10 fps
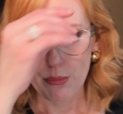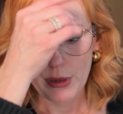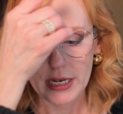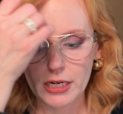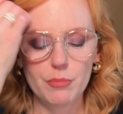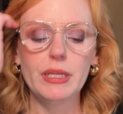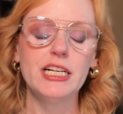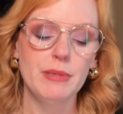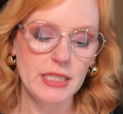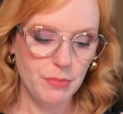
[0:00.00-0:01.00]
but
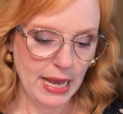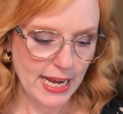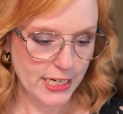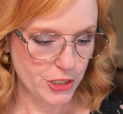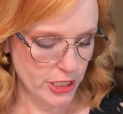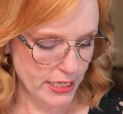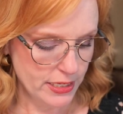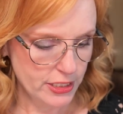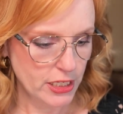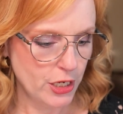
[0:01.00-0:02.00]
complained about the
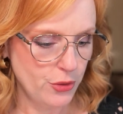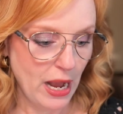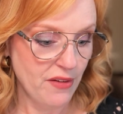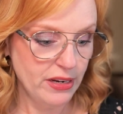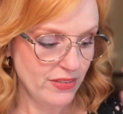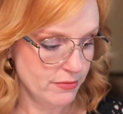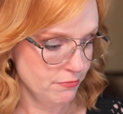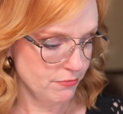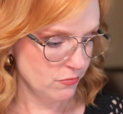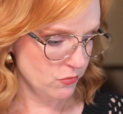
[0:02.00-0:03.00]
packaging. So I haven't even
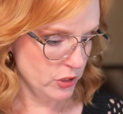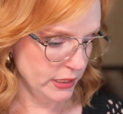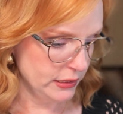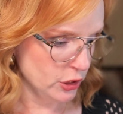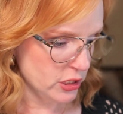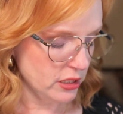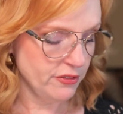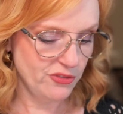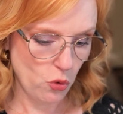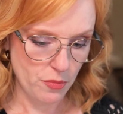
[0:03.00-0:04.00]
really looked at the
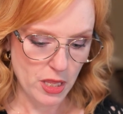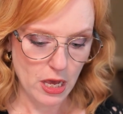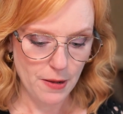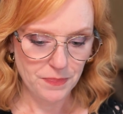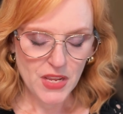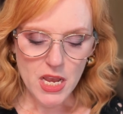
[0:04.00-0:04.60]
formula.